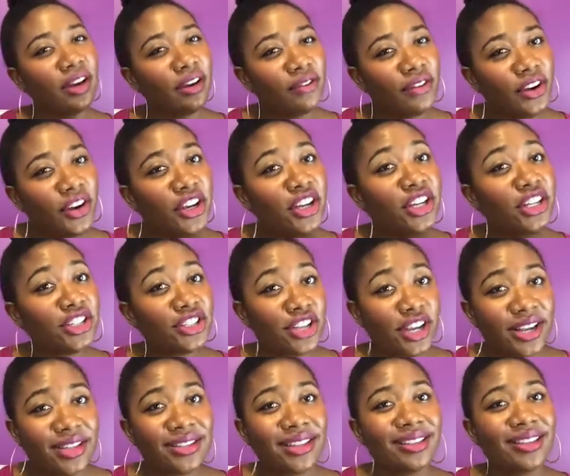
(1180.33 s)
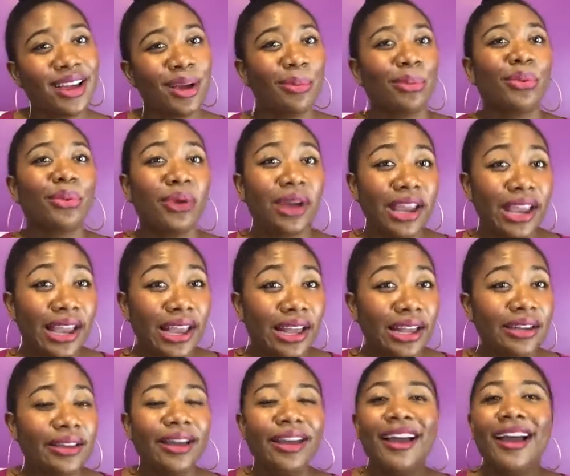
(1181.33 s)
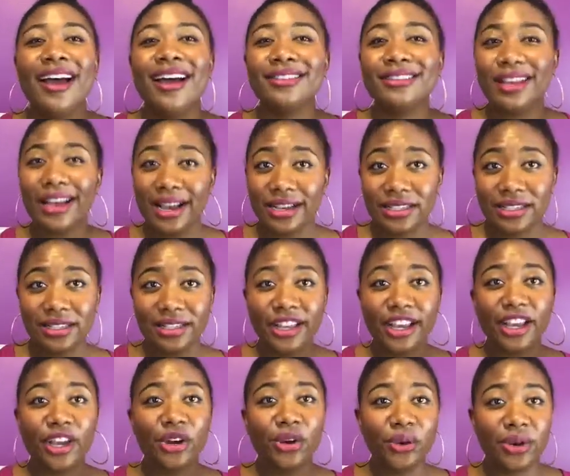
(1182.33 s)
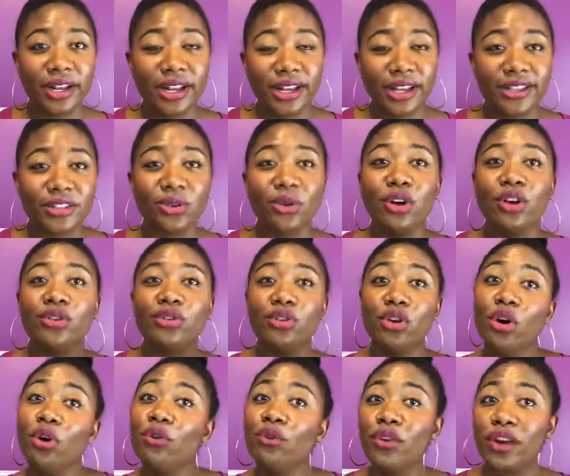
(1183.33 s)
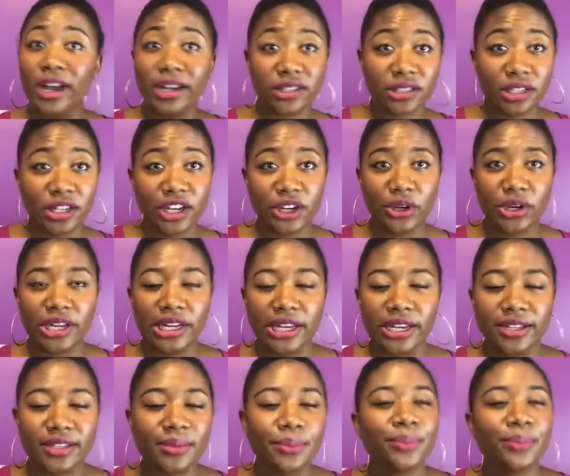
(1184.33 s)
very good chance that that brand has excellent ingredients or are known for excellent ingredients.